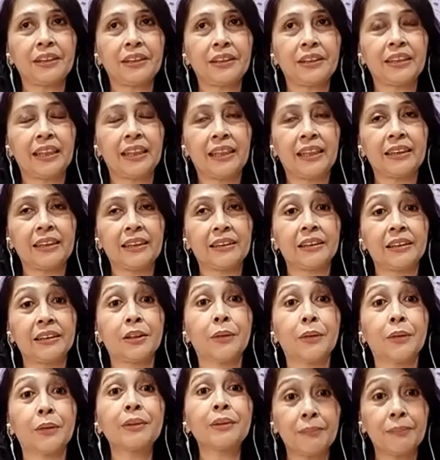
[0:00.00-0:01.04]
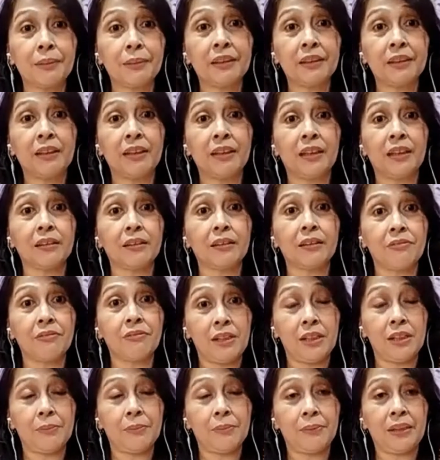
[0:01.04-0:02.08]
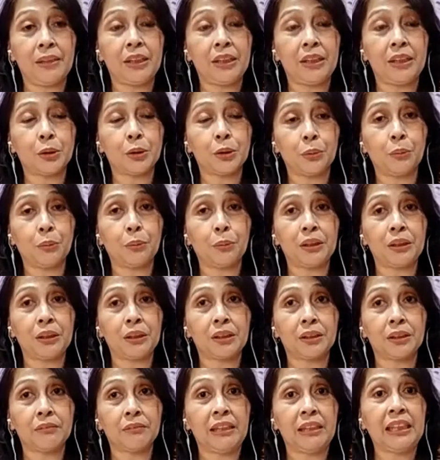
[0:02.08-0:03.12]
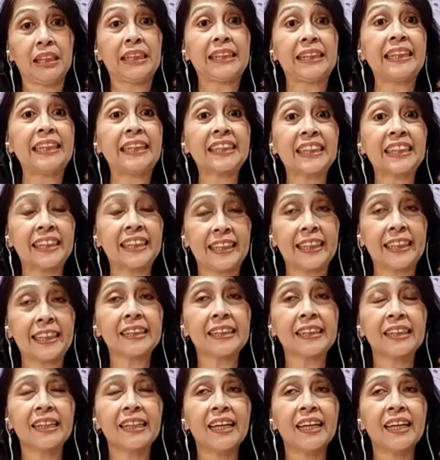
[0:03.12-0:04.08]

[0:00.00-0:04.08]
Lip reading: said that there was somebody in the Philippines who was really teaching it.